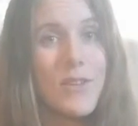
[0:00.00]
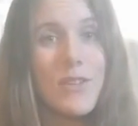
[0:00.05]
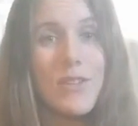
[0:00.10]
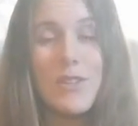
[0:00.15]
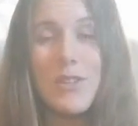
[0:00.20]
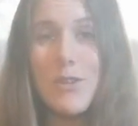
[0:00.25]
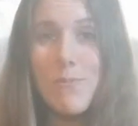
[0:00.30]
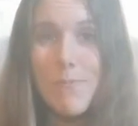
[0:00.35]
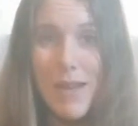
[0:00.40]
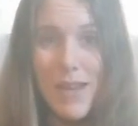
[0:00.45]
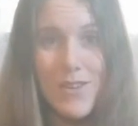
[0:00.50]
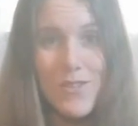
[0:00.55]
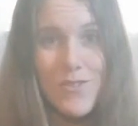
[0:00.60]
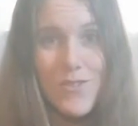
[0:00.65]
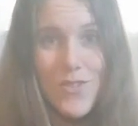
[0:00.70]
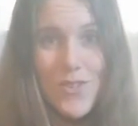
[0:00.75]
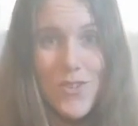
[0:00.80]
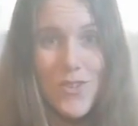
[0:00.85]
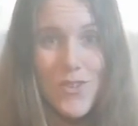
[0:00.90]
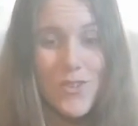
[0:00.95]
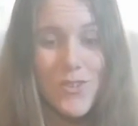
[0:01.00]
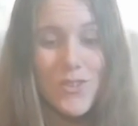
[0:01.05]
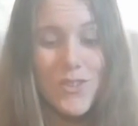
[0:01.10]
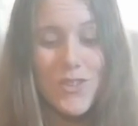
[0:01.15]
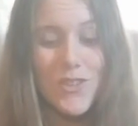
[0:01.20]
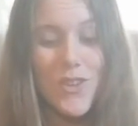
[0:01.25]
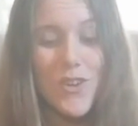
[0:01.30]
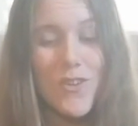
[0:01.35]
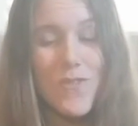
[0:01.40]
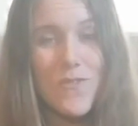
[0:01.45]
that you may draw
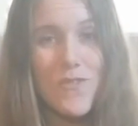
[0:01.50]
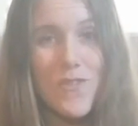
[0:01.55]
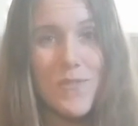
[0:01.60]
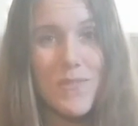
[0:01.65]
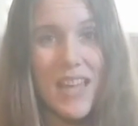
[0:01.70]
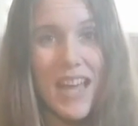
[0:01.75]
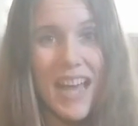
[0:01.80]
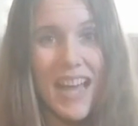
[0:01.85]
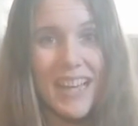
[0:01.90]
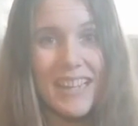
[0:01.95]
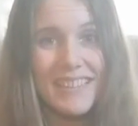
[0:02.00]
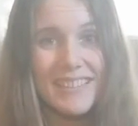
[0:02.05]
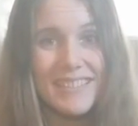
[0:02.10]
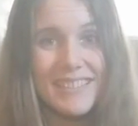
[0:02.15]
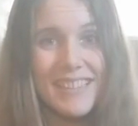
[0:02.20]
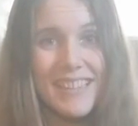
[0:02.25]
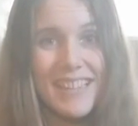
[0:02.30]
also from that